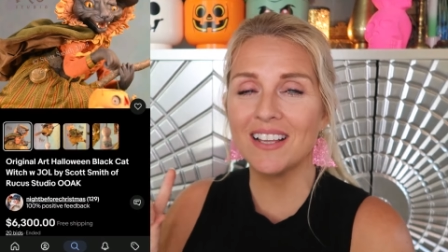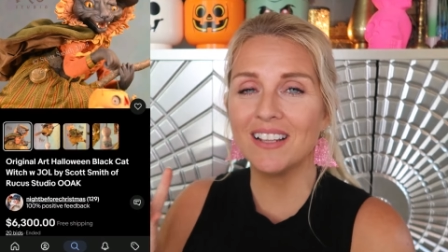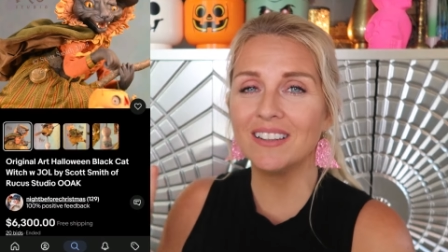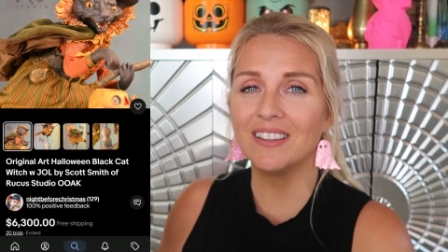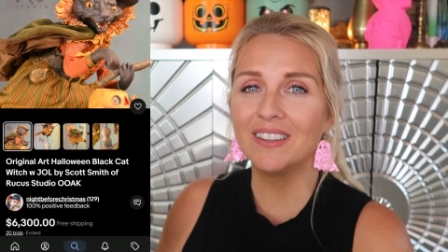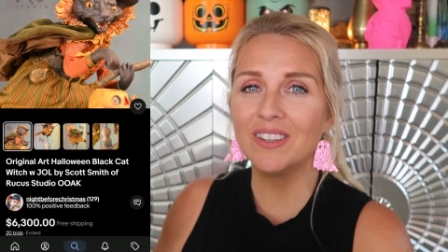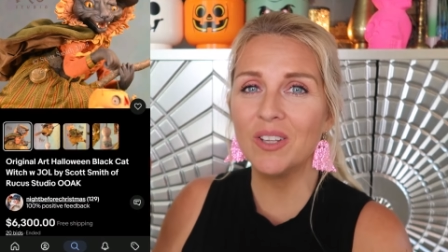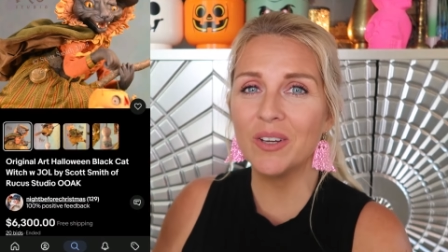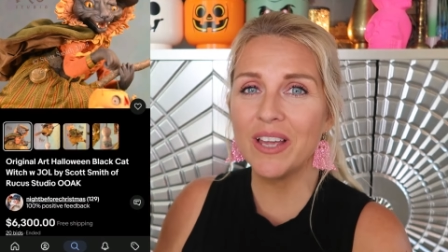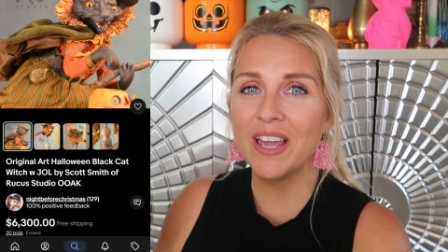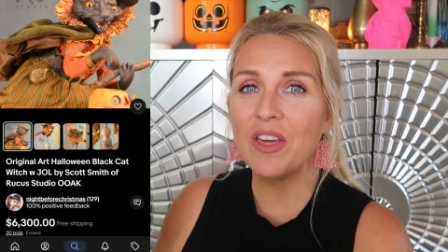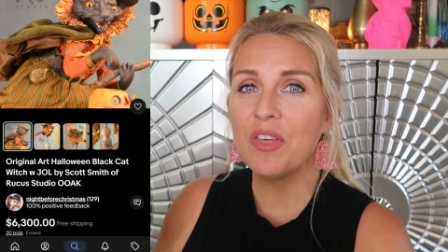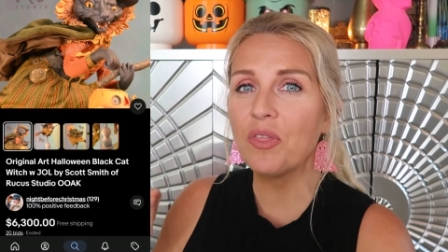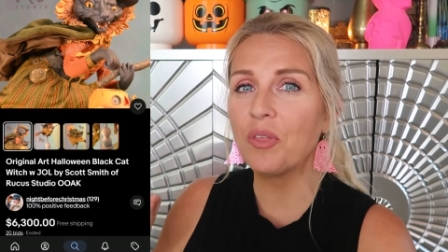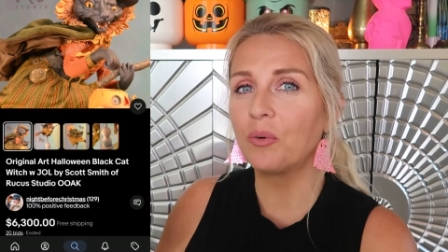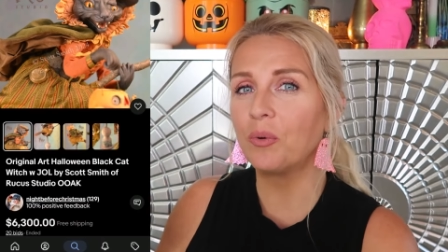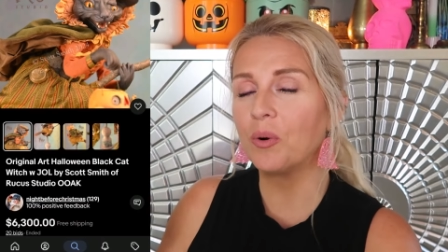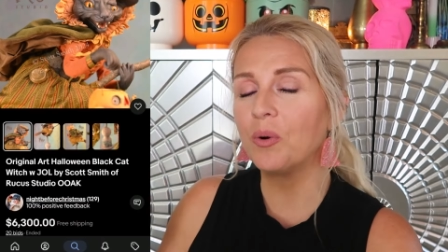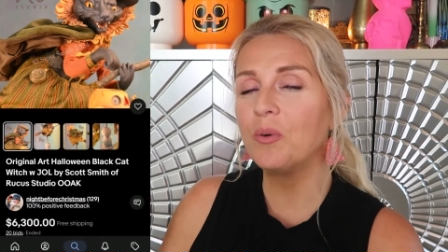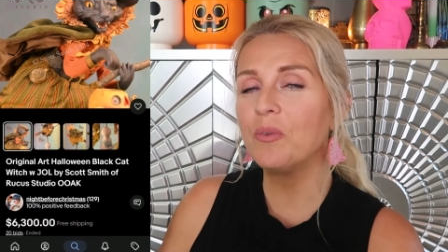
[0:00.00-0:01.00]
looking
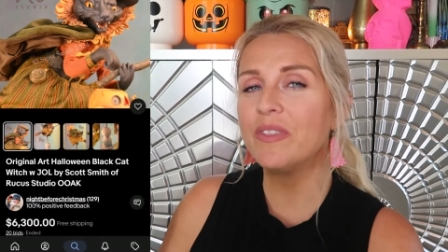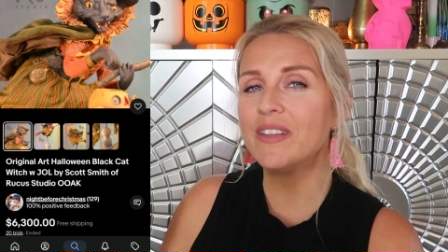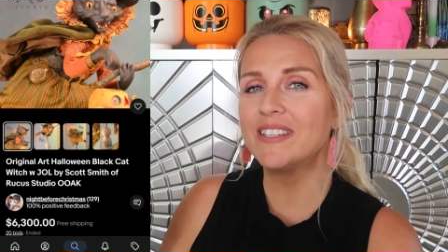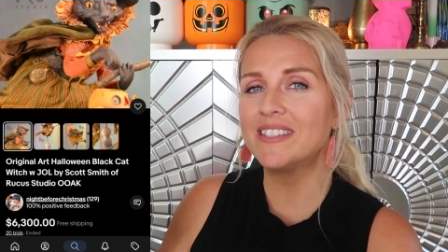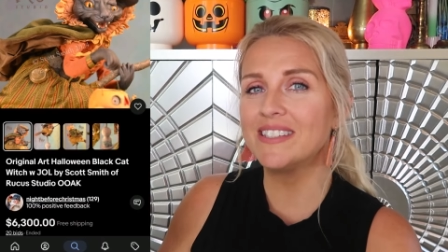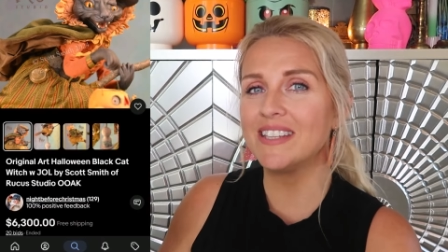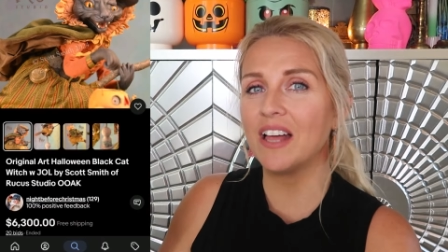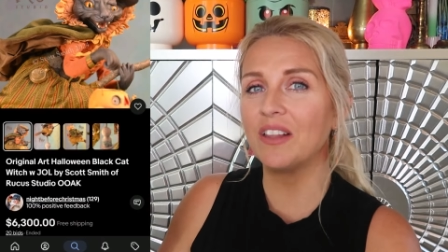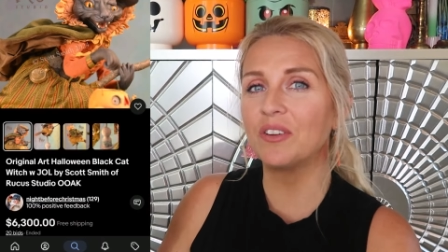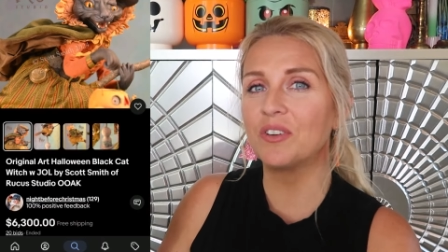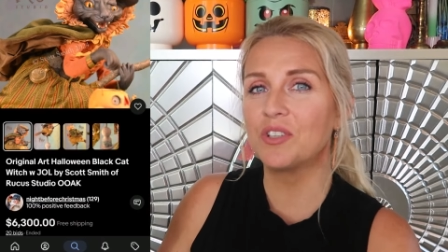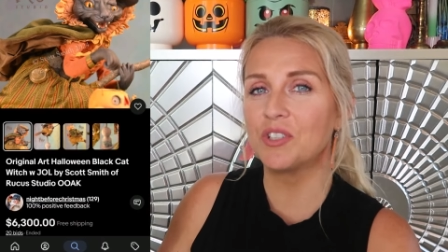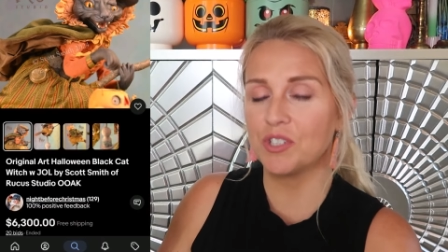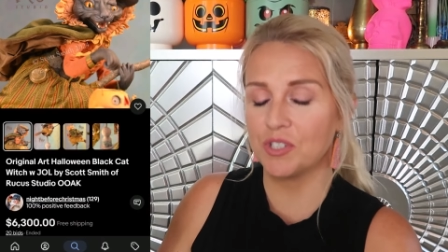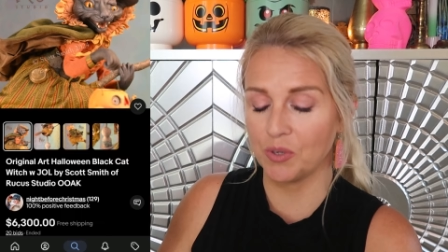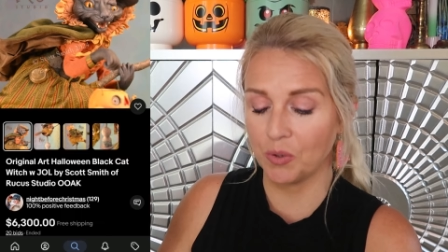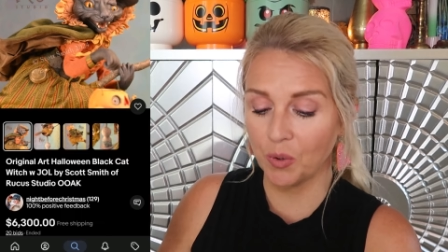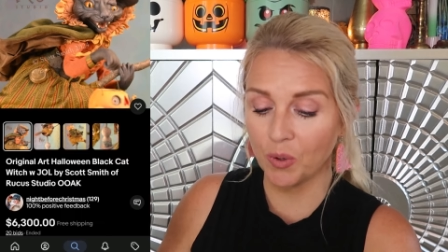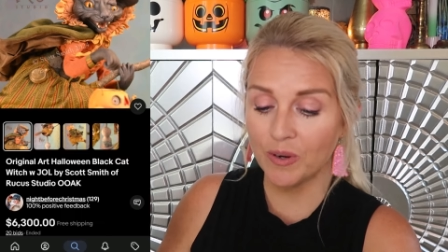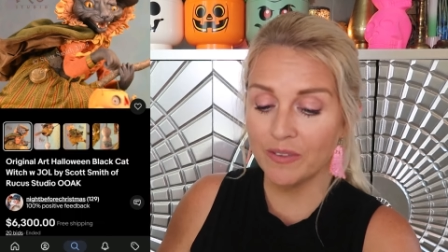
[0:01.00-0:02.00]
through the Seller
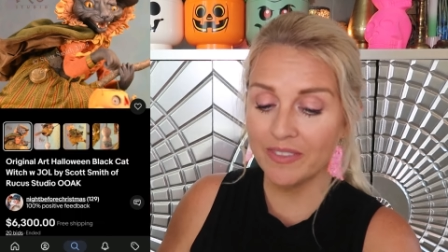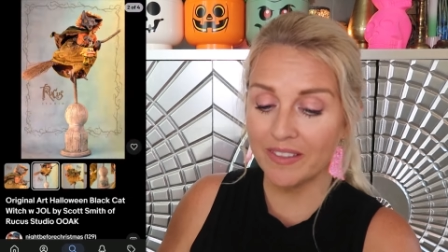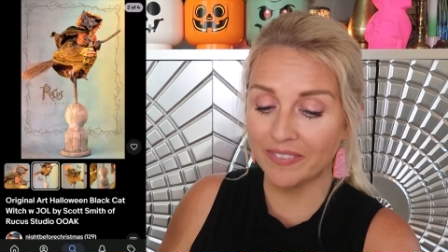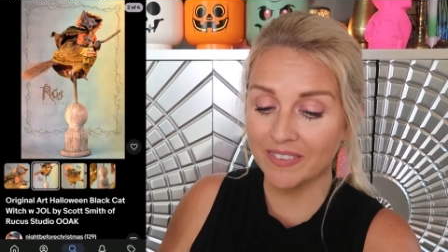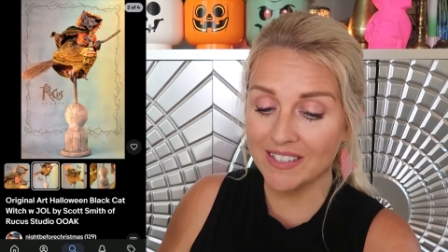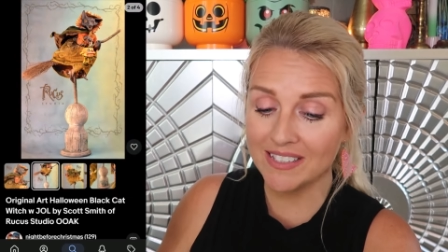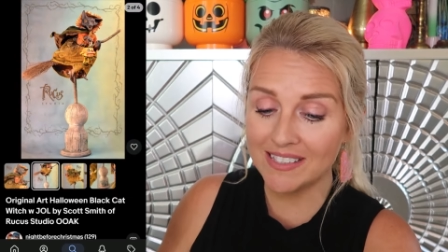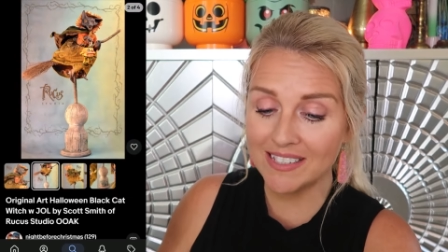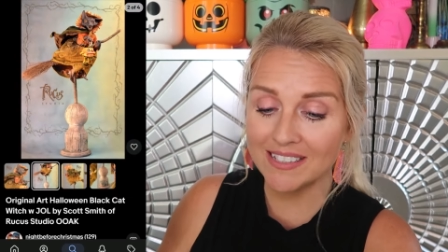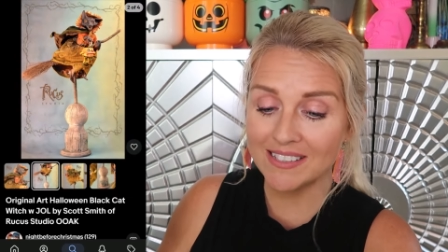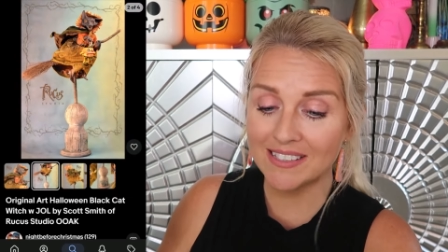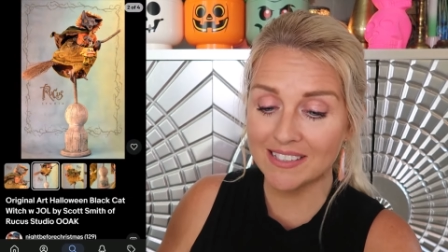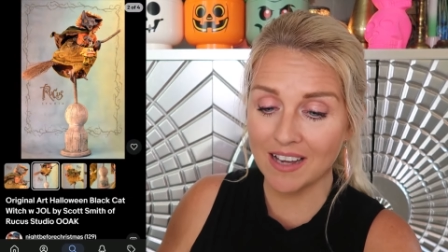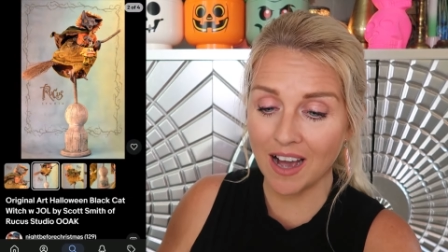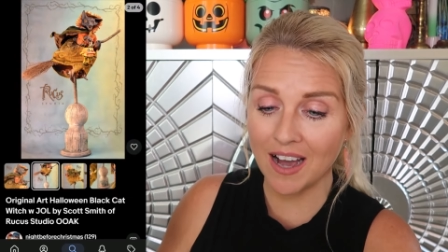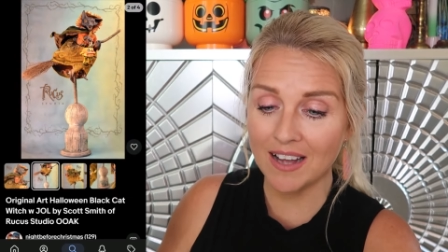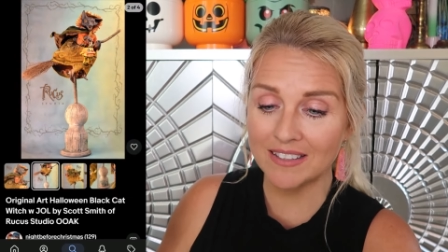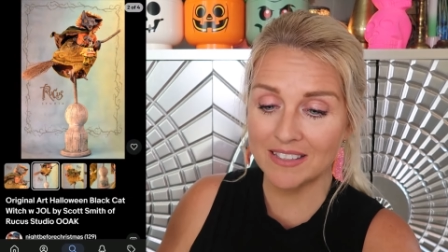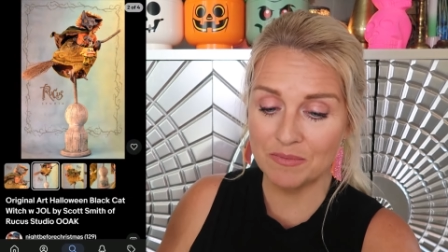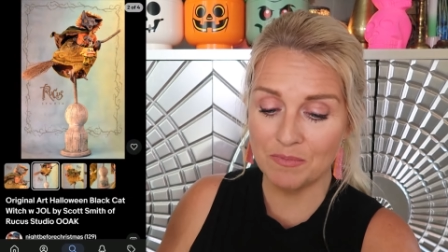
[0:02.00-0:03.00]
store that this is
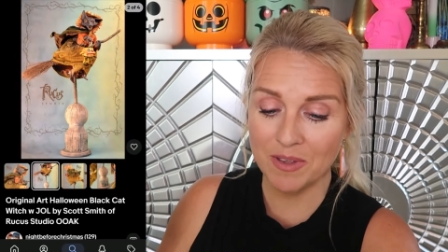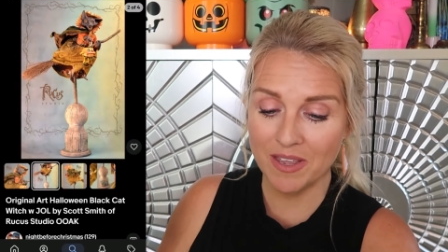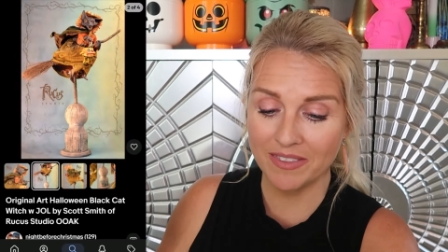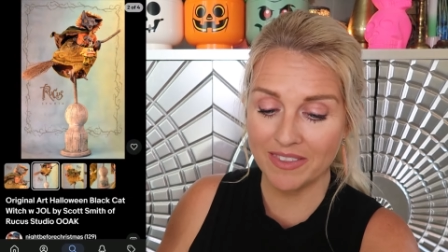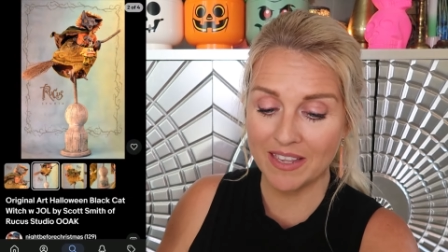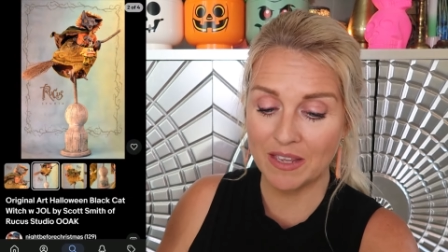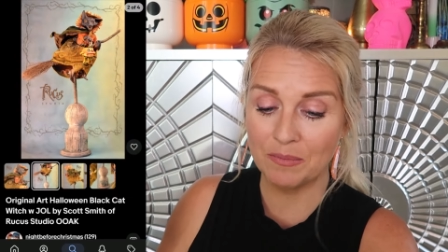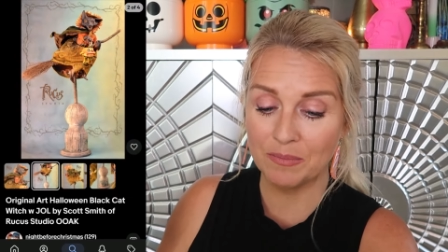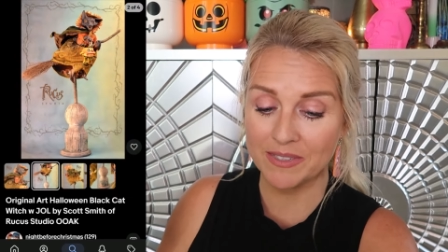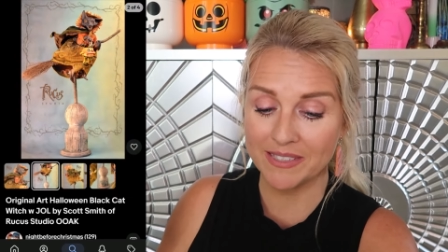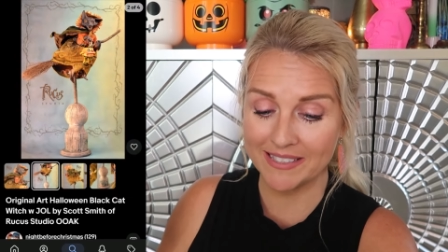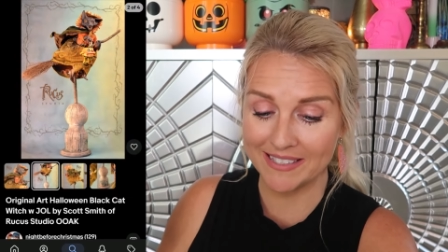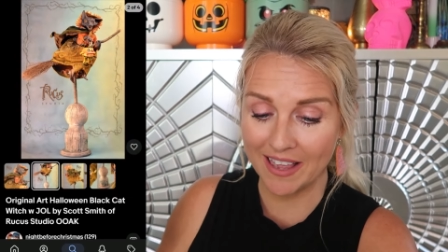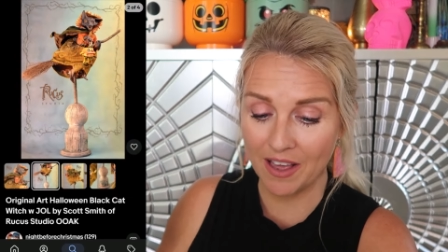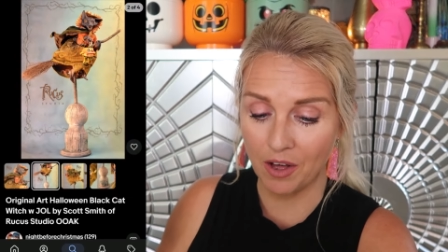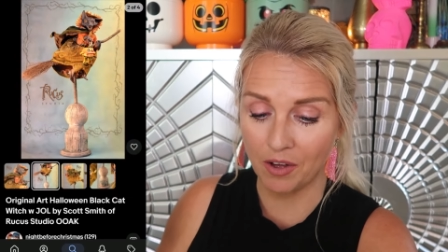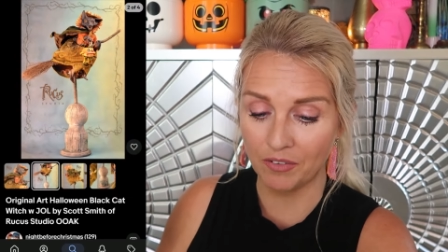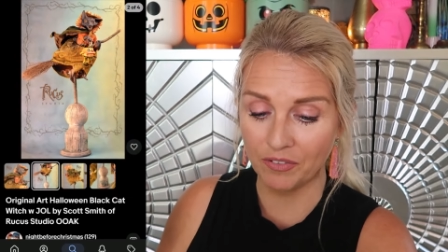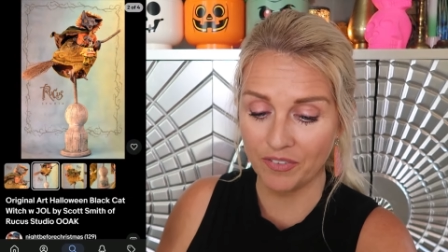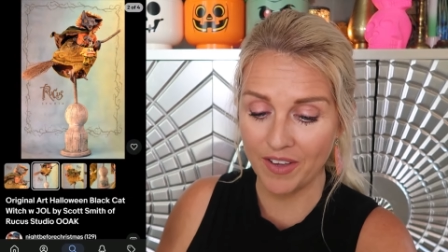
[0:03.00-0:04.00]
Scott Smith
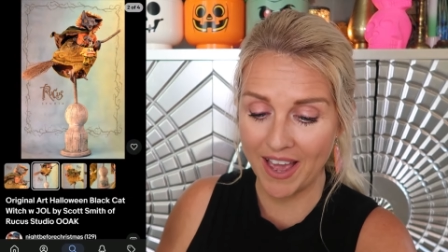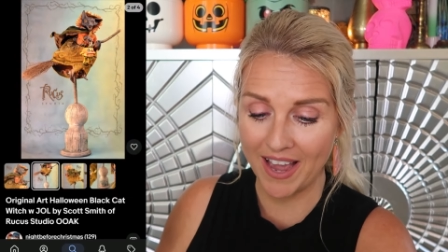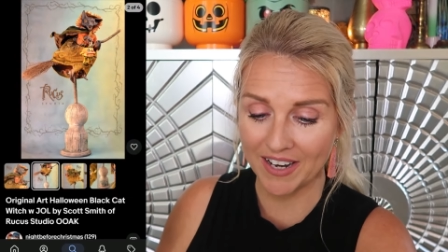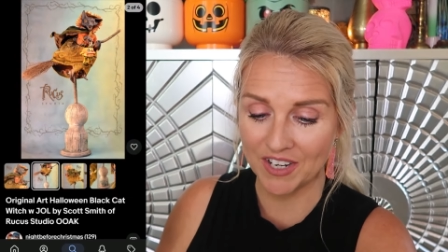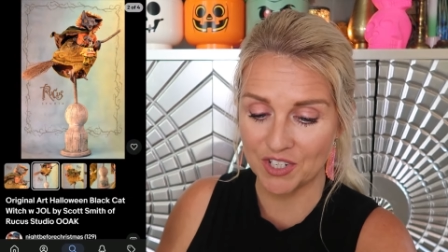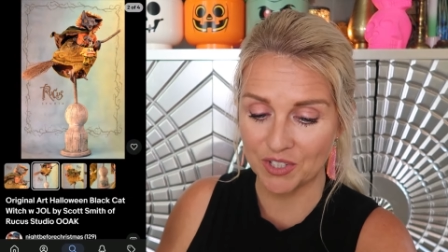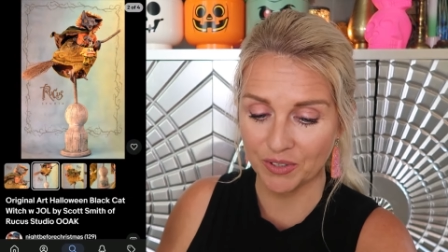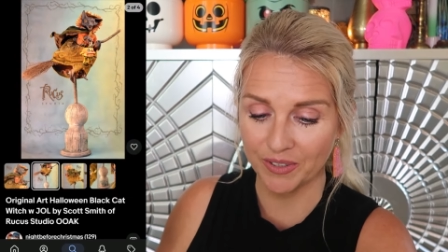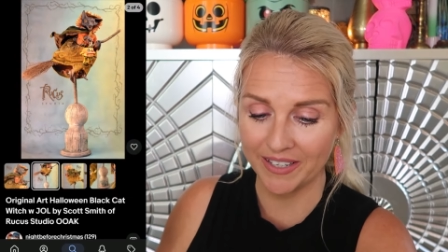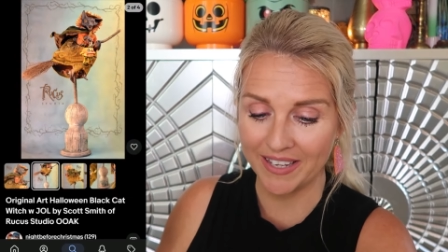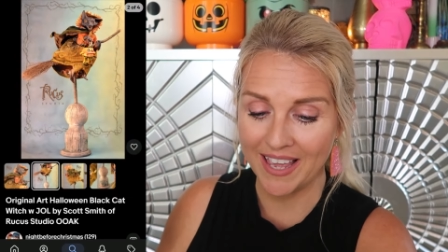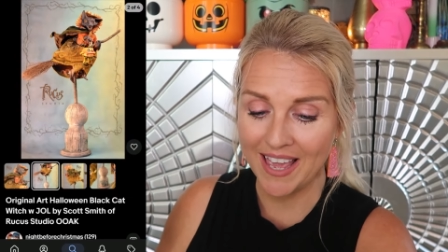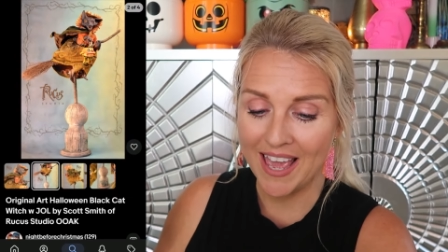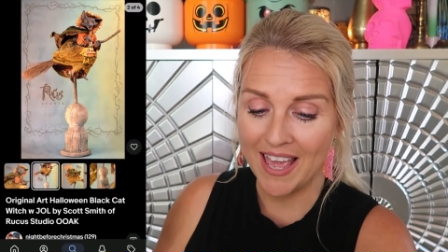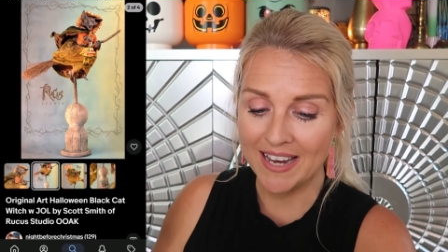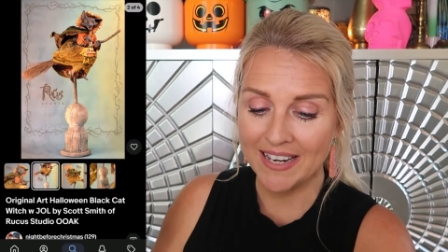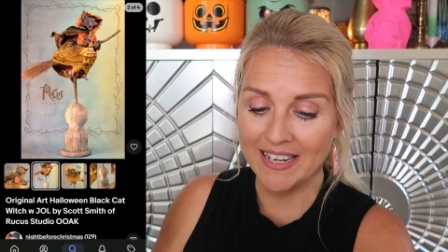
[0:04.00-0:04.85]
himself, actually.